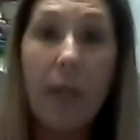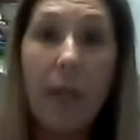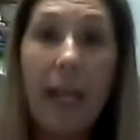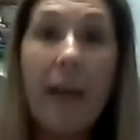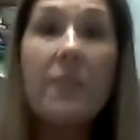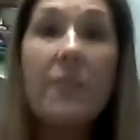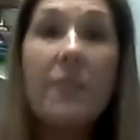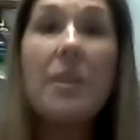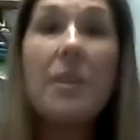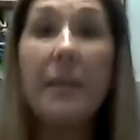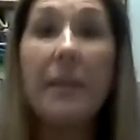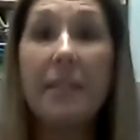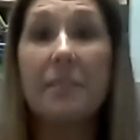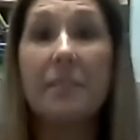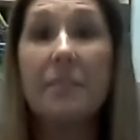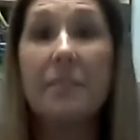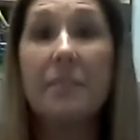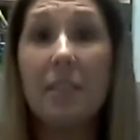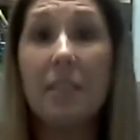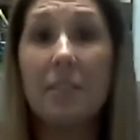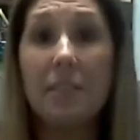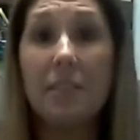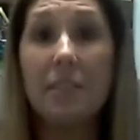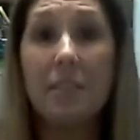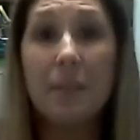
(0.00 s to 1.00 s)
while we
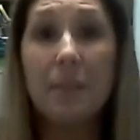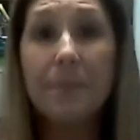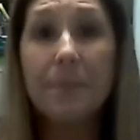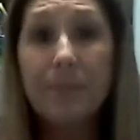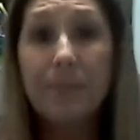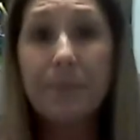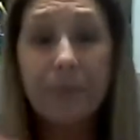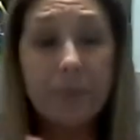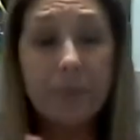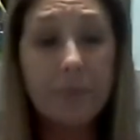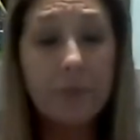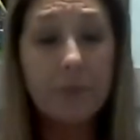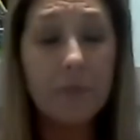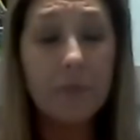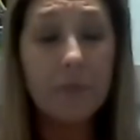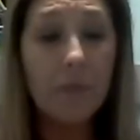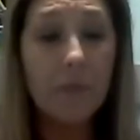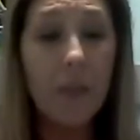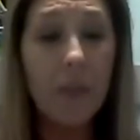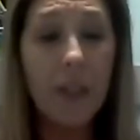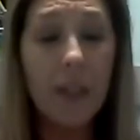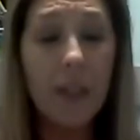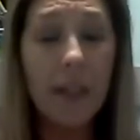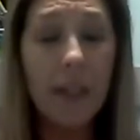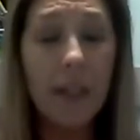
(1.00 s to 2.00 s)
have the business.
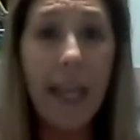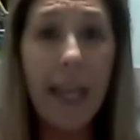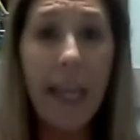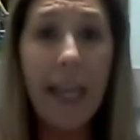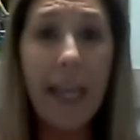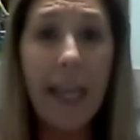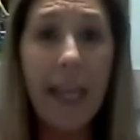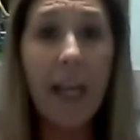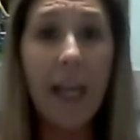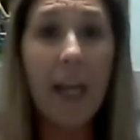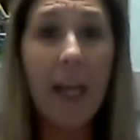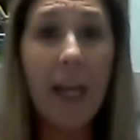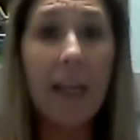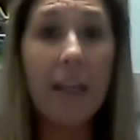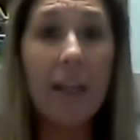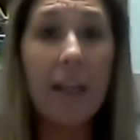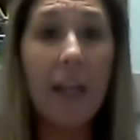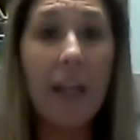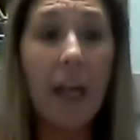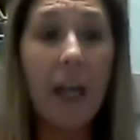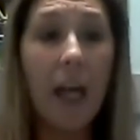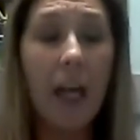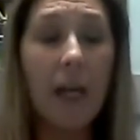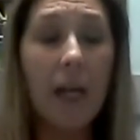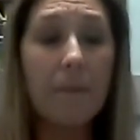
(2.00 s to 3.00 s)

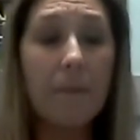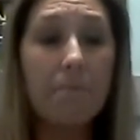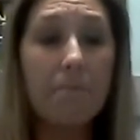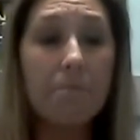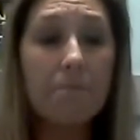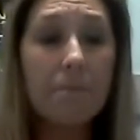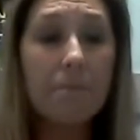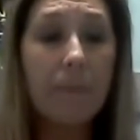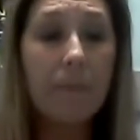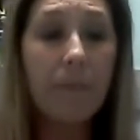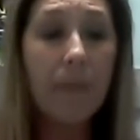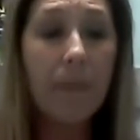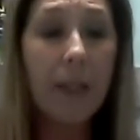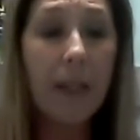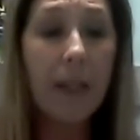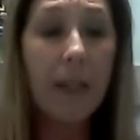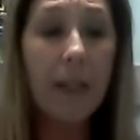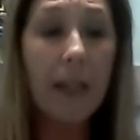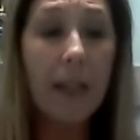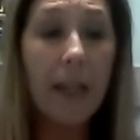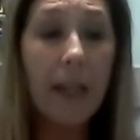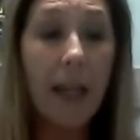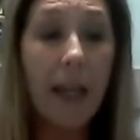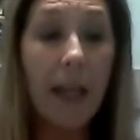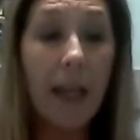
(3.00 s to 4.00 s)
And
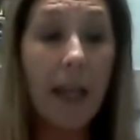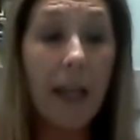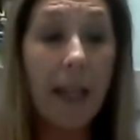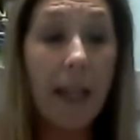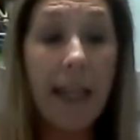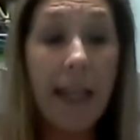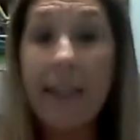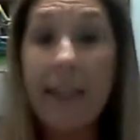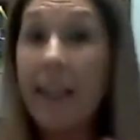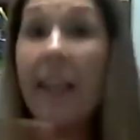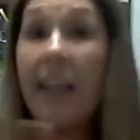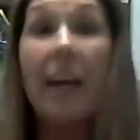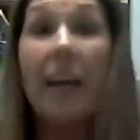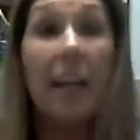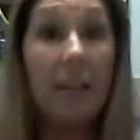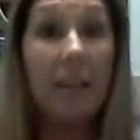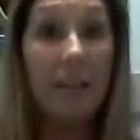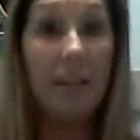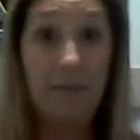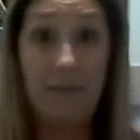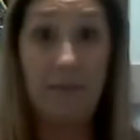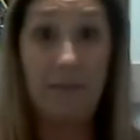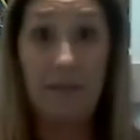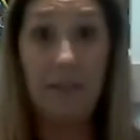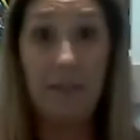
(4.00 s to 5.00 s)
he did.
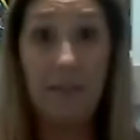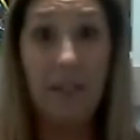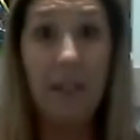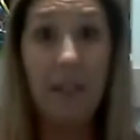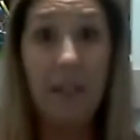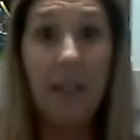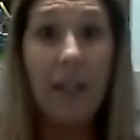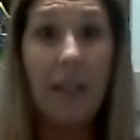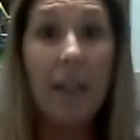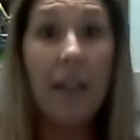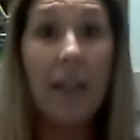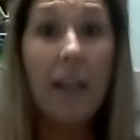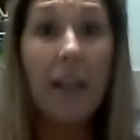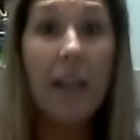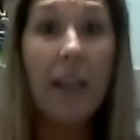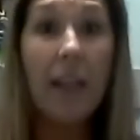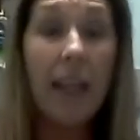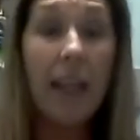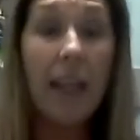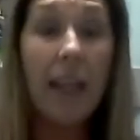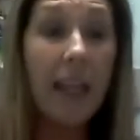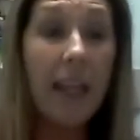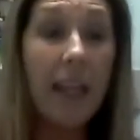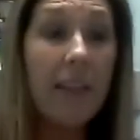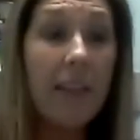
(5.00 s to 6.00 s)

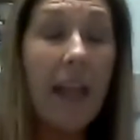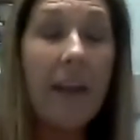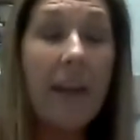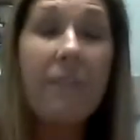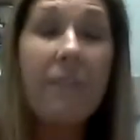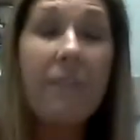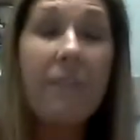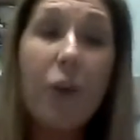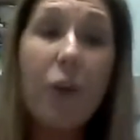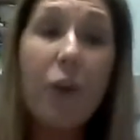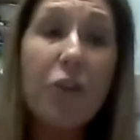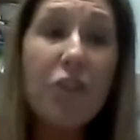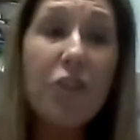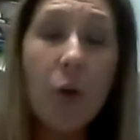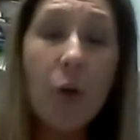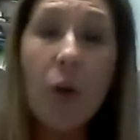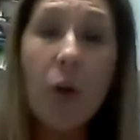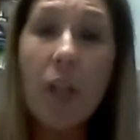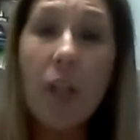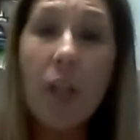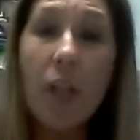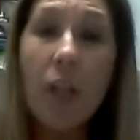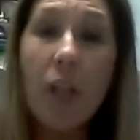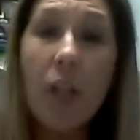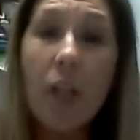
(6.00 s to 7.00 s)
And that first year
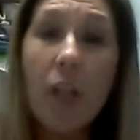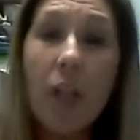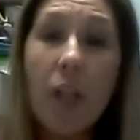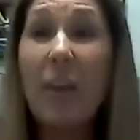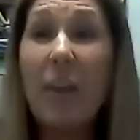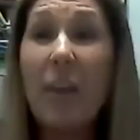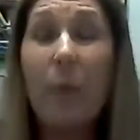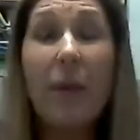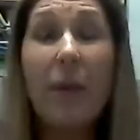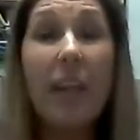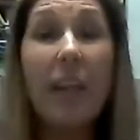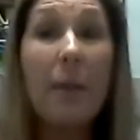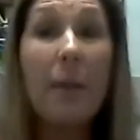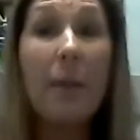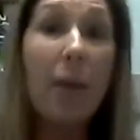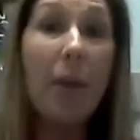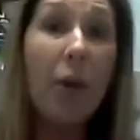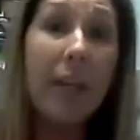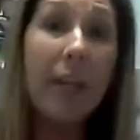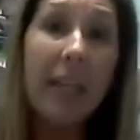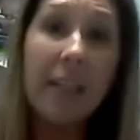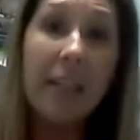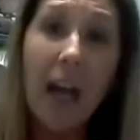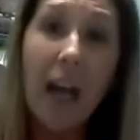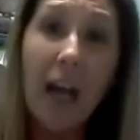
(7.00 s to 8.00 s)
online, I think we did $1
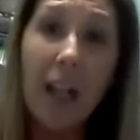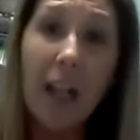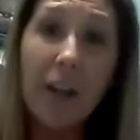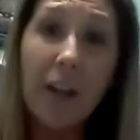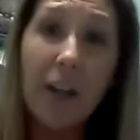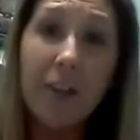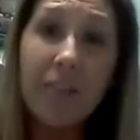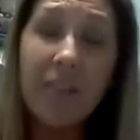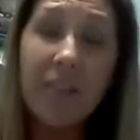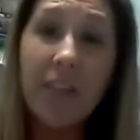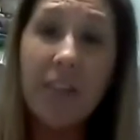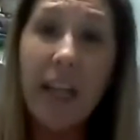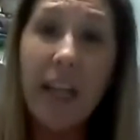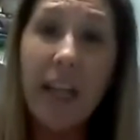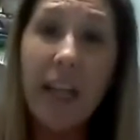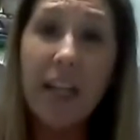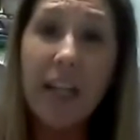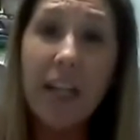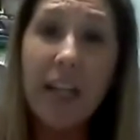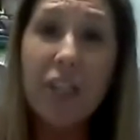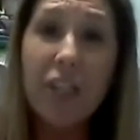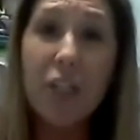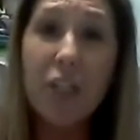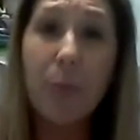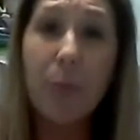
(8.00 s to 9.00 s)
million. The
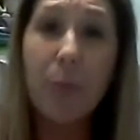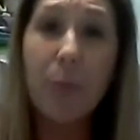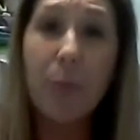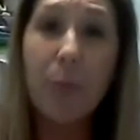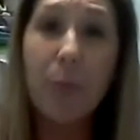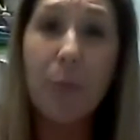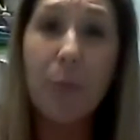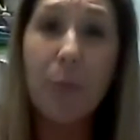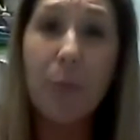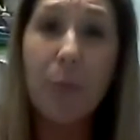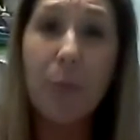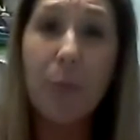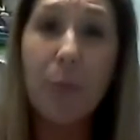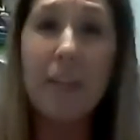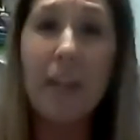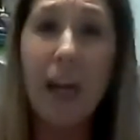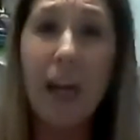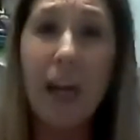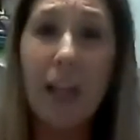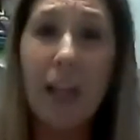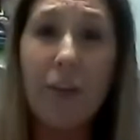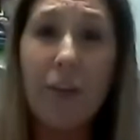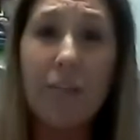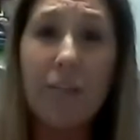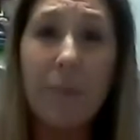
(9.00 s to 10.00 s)
next year we did $2
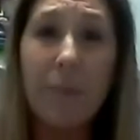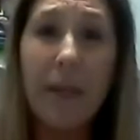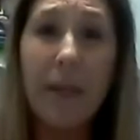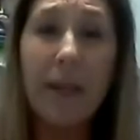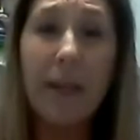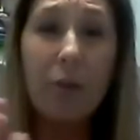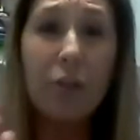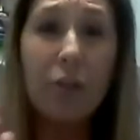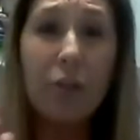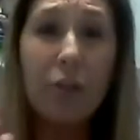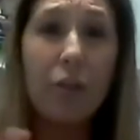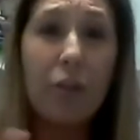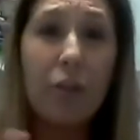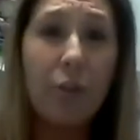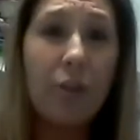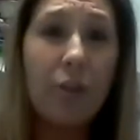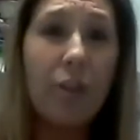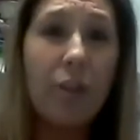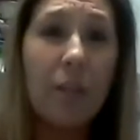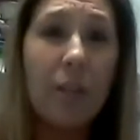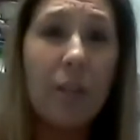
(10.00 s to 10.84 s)
million. I mean,